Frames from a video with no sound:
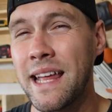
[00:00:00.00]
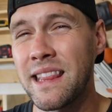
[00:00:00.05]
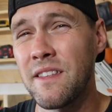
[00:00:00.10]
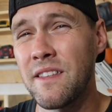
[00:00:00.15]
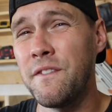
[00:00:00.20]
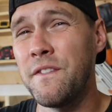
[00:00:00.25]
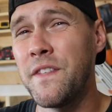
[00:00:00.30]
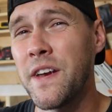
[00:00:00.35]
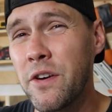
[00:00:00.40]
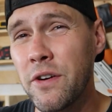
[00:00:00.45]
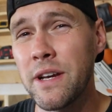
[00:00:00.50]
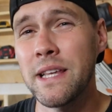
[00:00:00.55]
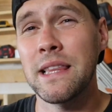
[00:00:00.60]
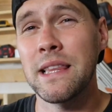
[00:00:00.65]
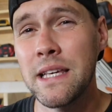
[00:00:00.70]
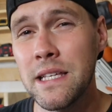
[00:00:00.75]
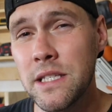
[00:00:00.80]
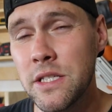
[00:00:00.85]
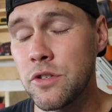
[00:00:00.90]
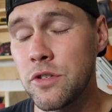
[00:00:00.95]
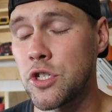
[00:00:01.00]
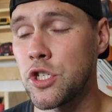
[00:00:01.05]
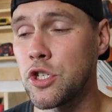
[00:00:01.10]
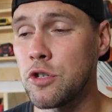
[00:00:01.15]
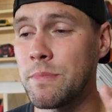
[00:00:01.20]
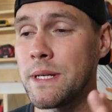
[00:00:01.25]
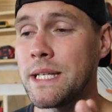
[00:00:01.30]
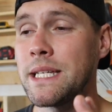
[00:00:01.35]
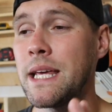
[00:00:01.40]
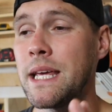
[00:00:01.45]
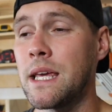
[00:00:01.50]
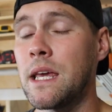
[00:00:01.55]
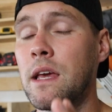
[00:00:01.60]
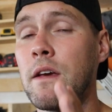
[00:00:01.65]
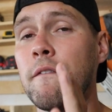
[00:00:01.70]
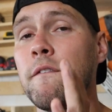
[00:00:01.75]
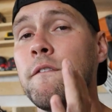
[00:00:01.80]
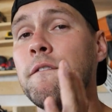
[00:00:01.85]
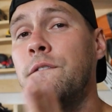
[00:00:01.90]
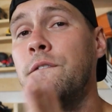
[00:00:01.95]
at the very least, you should be
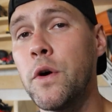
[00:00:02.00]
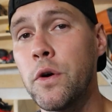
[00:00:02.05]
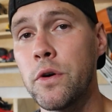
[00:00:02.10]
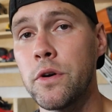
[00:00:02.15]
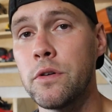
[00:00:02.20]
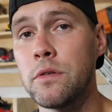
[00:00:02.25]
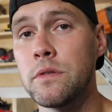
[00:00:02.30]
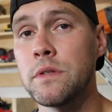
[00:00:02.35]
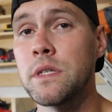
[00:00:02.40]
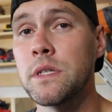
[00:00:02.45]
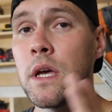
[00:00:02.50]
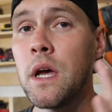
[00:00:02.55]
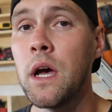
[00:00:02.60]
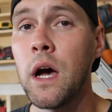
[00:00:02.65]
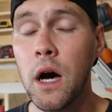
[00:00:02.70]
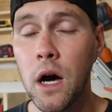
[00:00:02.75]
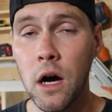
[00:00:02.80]
taking photos